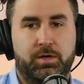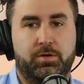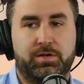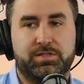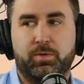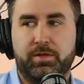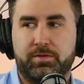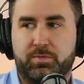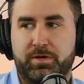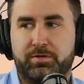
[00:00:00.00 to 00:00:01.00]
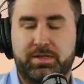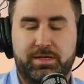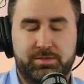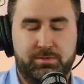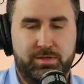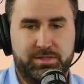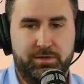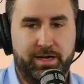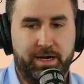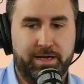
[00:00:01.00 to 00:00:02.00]
You know, it's one of those weird things.
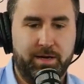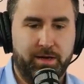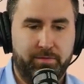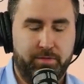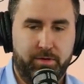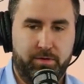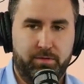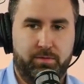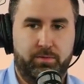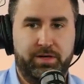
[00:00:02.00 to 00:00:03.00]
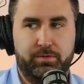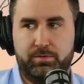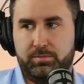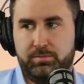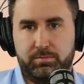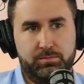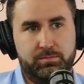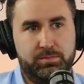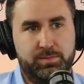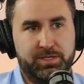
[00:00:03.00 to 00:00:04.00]
so I, I came out of the renal
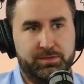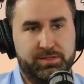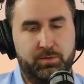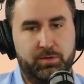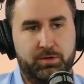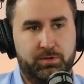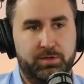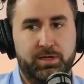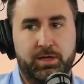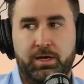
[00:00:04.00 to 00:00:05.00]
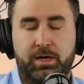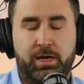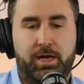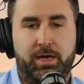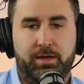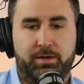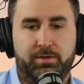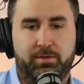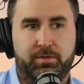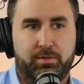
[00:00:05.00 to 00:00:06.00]
specialty world,
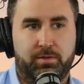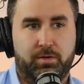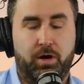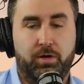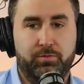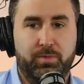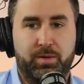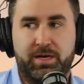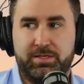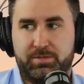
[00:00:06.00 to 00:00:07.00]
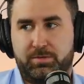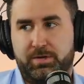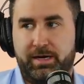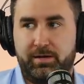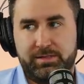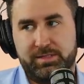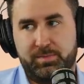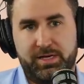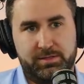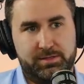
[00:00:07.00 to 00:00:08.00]
and all of my patients were dialysis
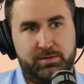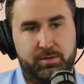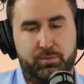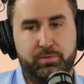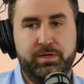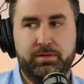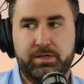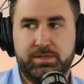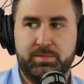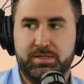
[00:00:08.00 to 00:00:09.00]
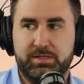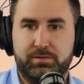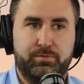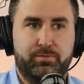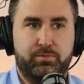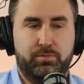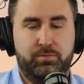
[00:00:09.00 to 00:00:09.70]
patients, so they were really expensive